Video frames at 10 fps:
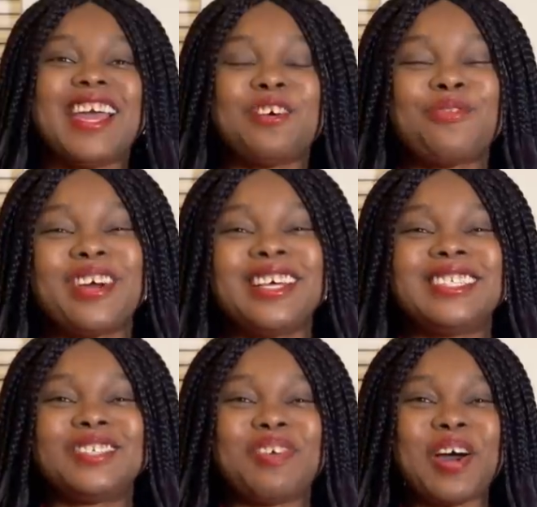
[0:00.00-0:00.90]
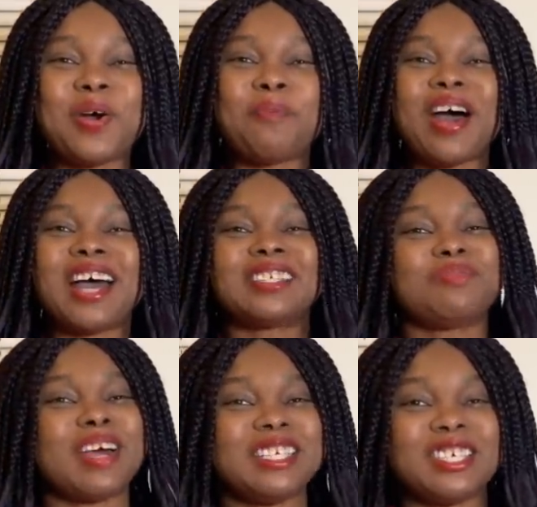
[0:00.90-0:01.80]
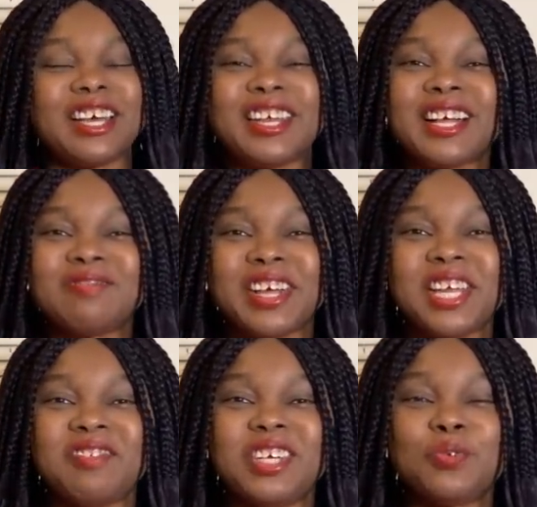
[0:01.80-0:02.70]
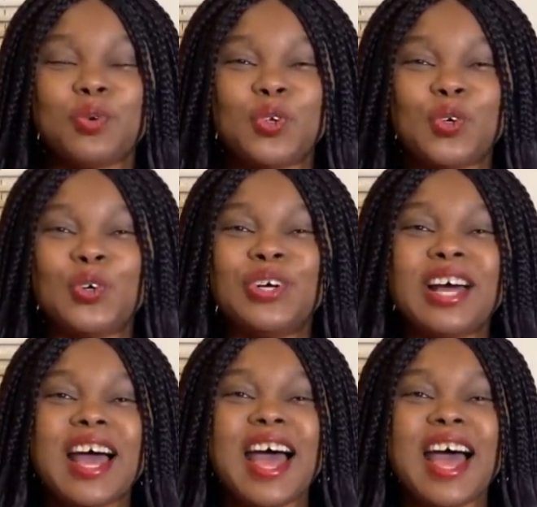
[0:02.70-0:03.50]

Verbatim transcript: Hello friends, welcome back to my channel. My name is Wolo.